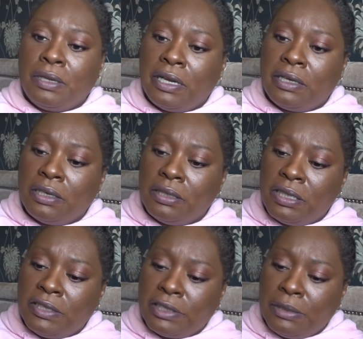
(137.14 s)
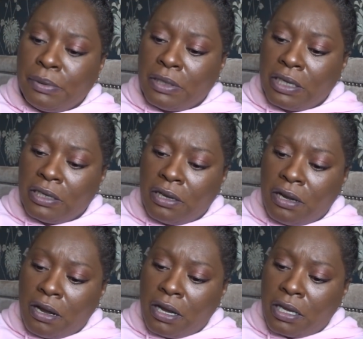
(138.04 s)
liner. This lip liner
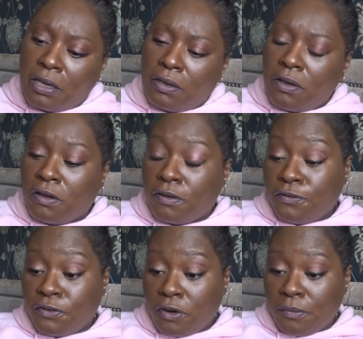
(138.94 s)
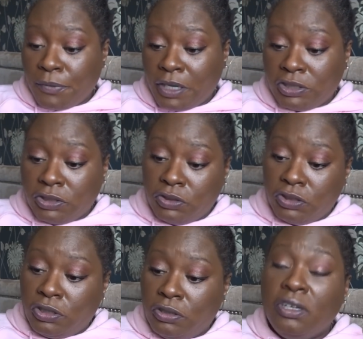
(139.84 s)
I got from, I
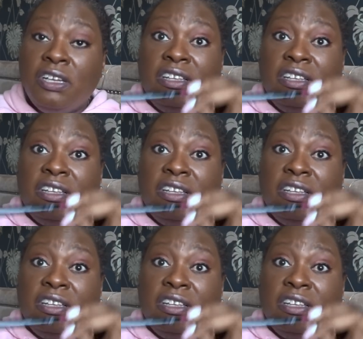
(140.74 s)
don't know,